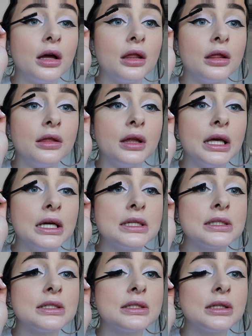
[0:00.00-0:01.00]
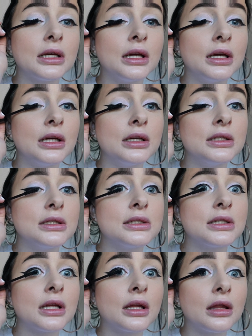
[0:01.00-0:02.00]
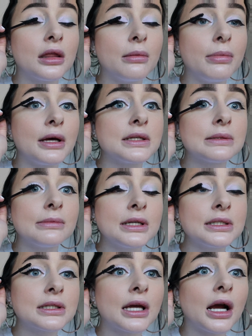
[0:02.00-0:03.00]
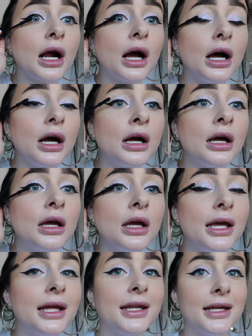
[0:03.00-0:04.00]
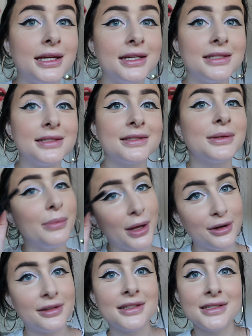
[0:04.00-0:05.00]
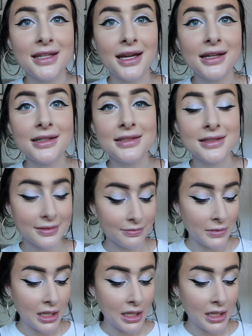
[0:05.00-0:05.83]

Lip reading: This is the best mascara. It is better than sex.